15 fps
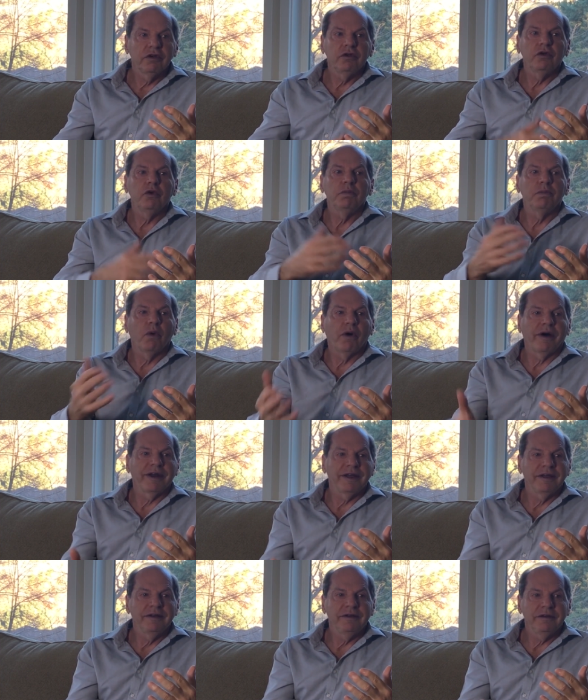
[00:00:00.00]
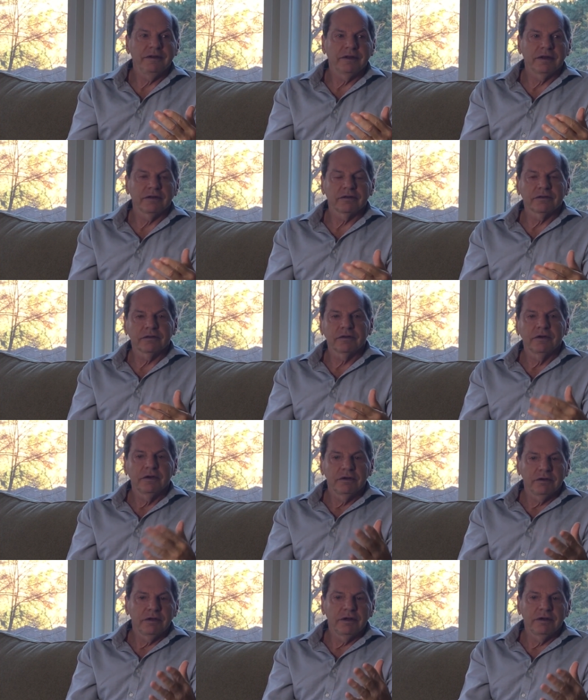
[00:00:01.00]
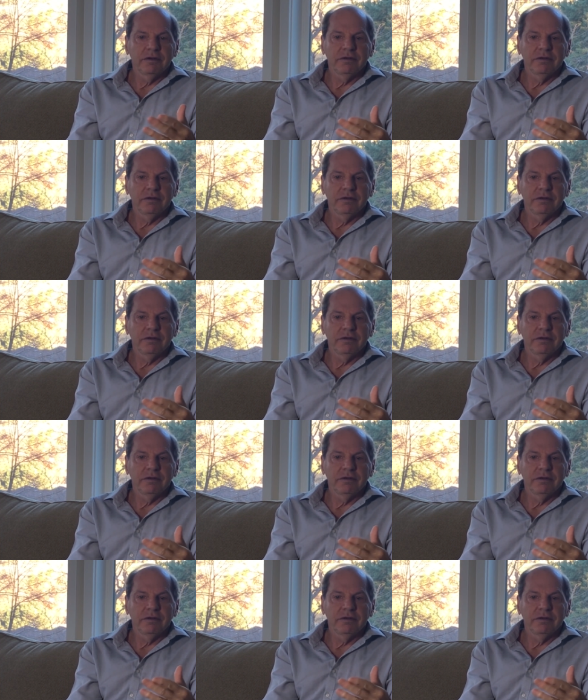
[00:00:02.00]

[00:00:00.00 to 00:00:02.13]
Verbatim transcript: you bought into this mm-hmm.